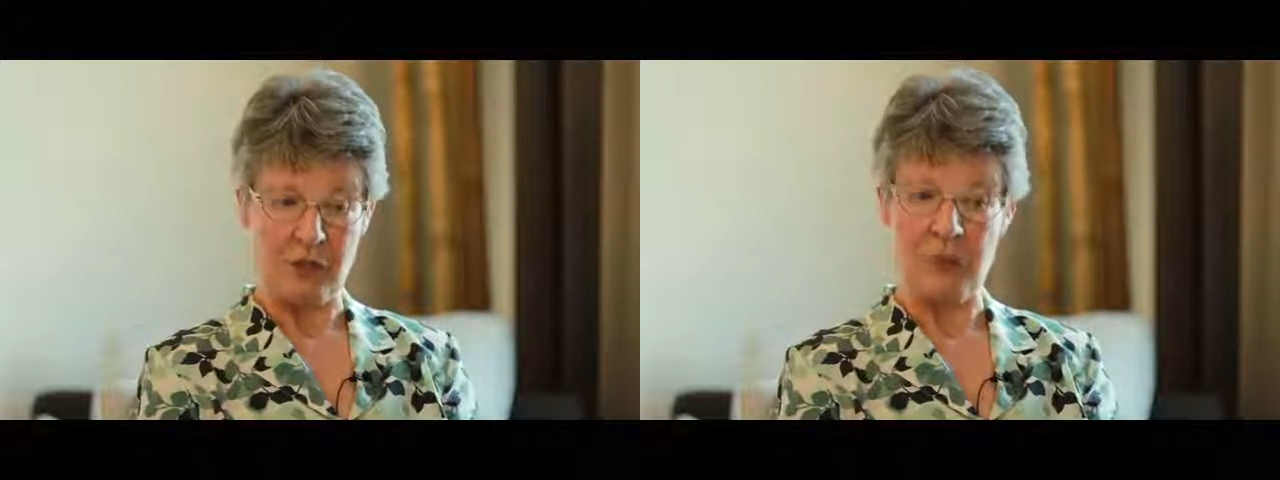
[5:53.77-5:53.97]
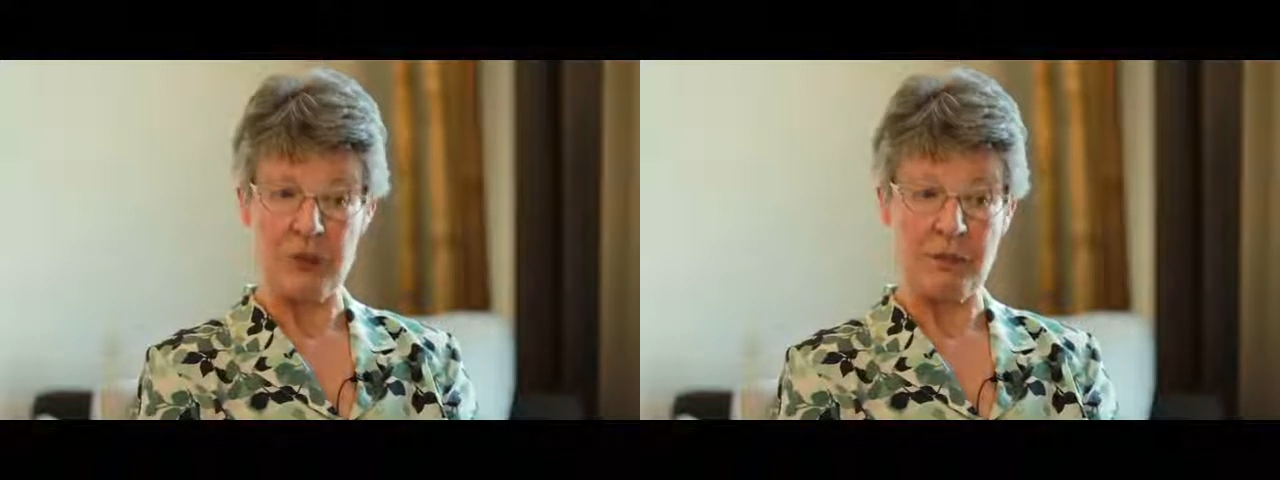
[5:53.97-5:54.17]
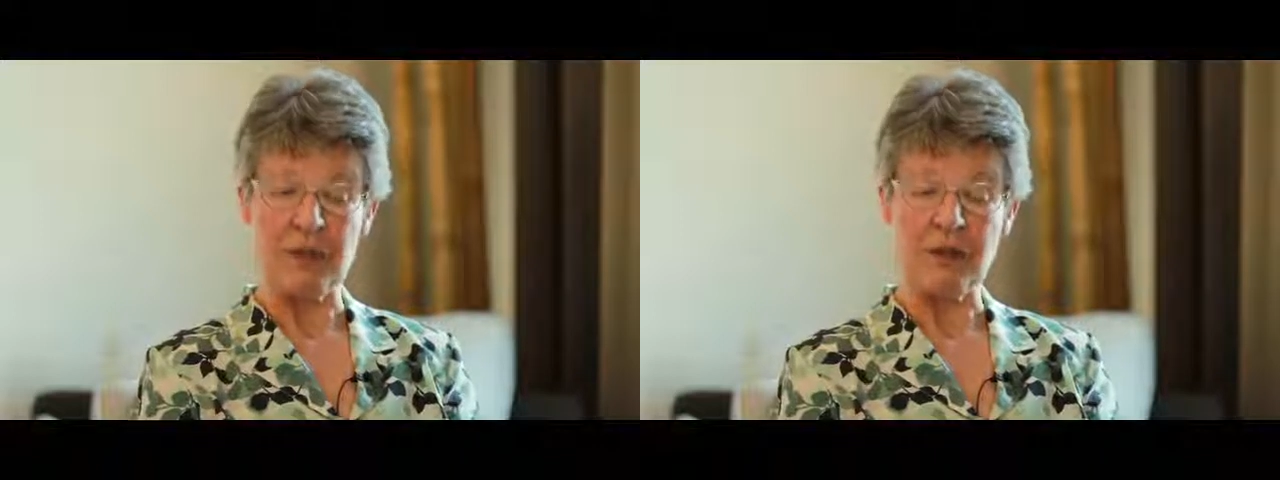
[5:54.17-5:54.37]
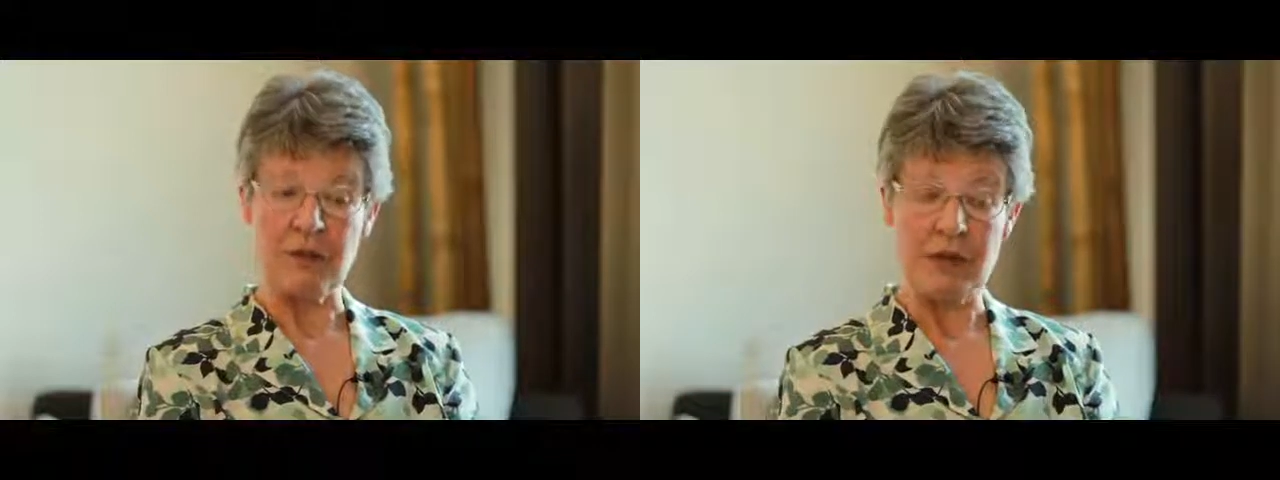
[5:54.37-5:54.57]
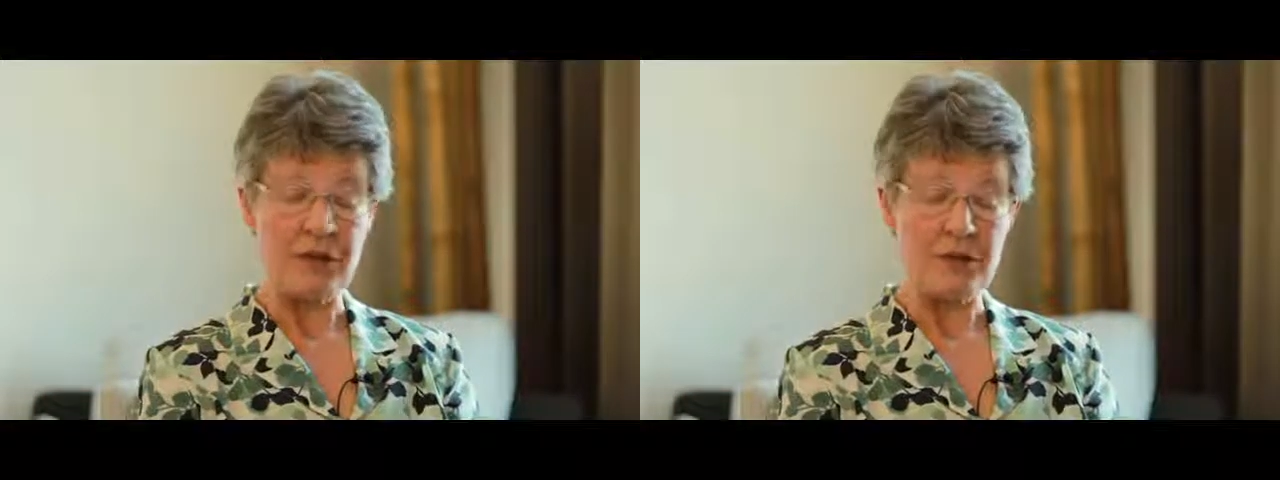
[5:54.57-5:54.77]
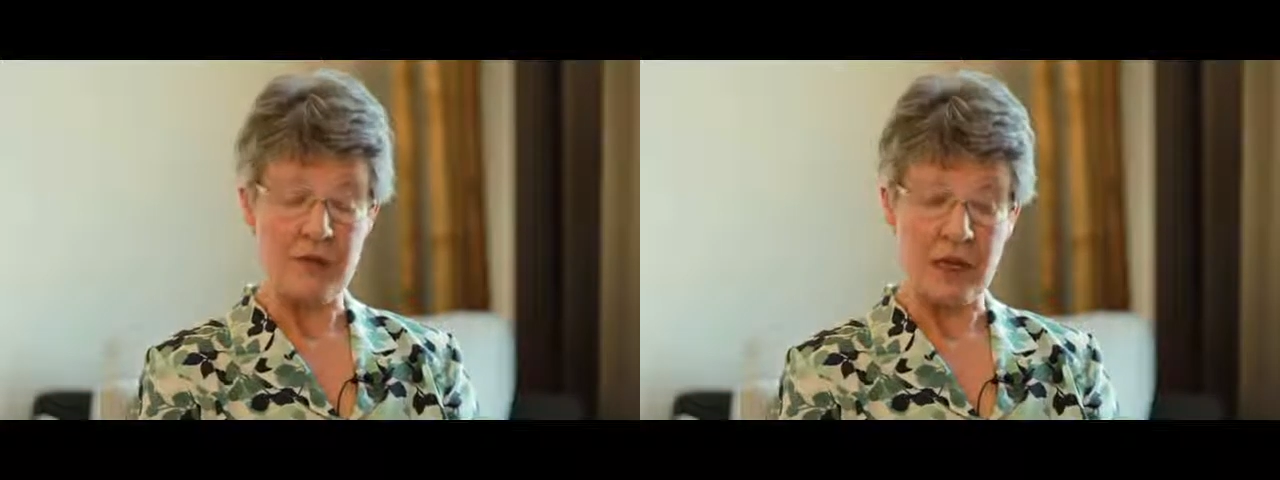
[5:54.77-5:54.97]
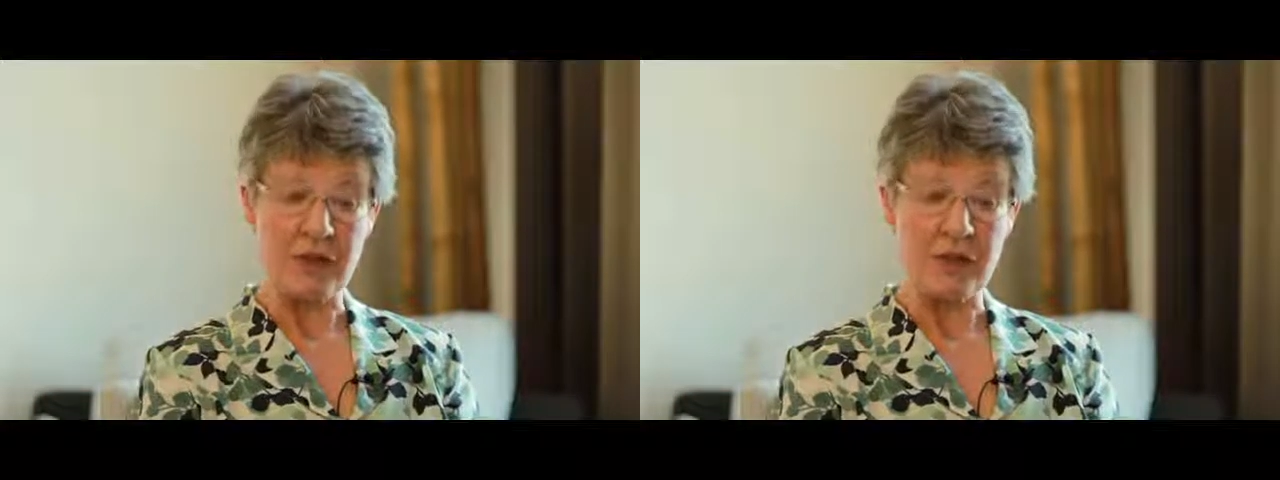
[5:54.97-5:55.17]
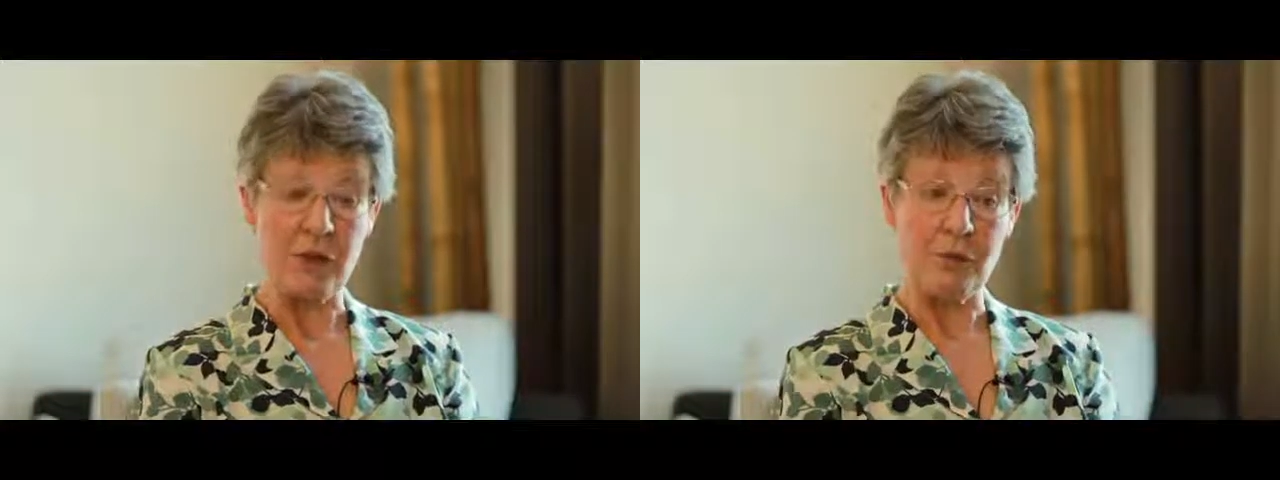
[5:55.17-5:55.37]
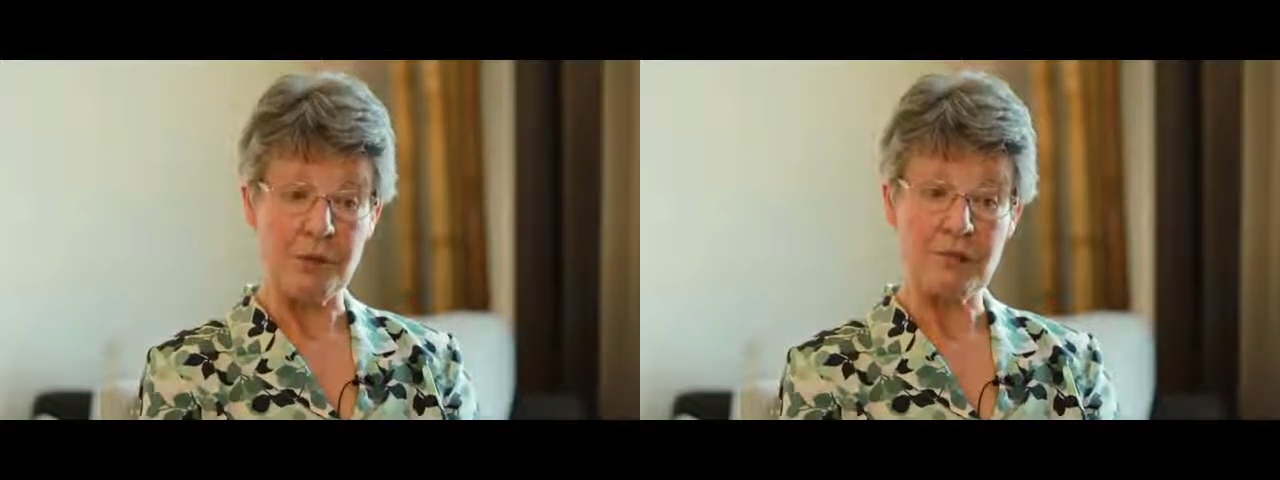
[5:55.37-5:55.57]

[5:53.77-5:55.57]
it was a big radio telescope.